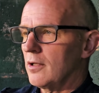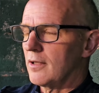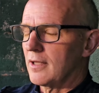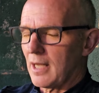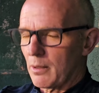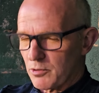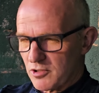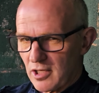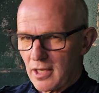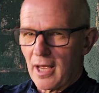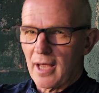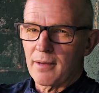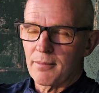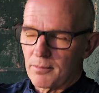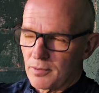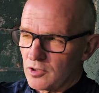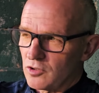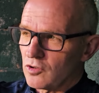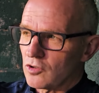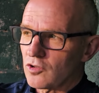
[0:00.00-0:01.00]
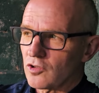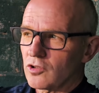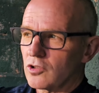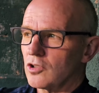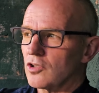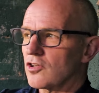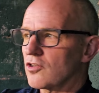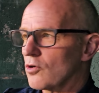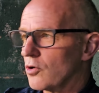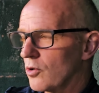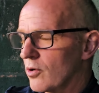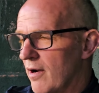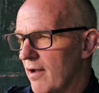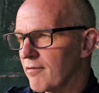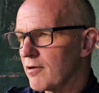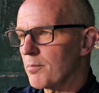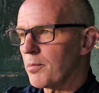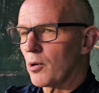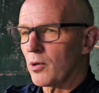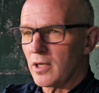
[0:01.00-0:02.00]
that was the game. You saw
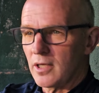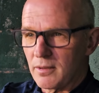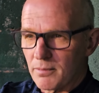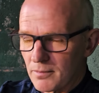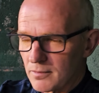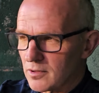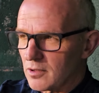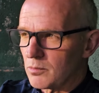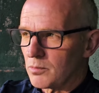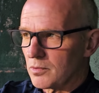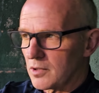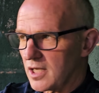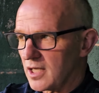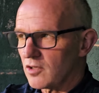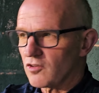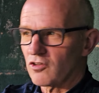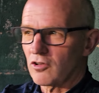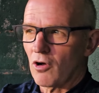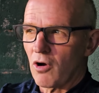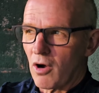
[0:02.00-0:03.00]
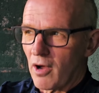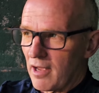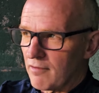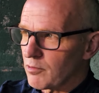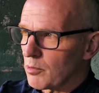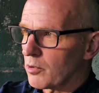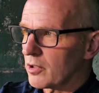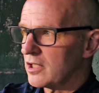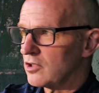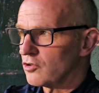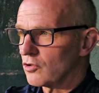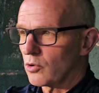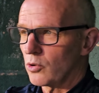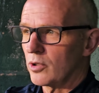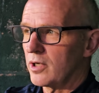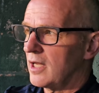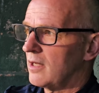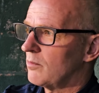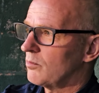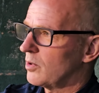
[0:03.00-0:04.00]
everybody kick-start. Everyone
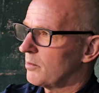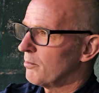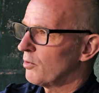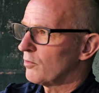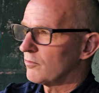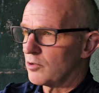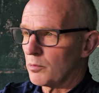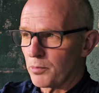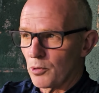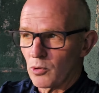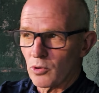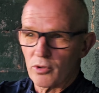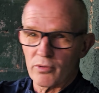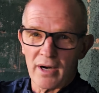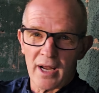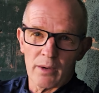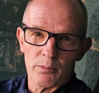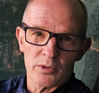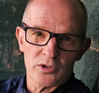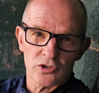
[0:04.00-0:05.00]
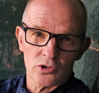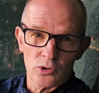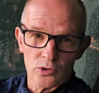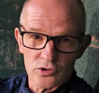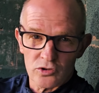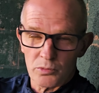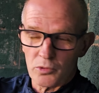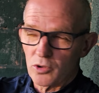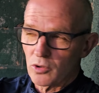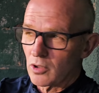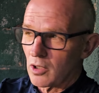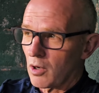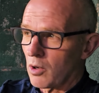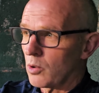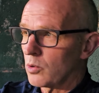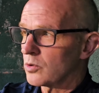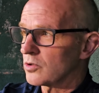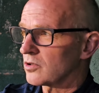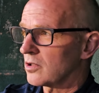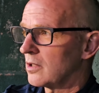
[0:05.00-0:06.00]
enjoyed it. We moved the ball around. We scored some good
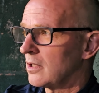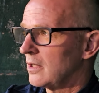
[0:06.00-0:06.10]
goals.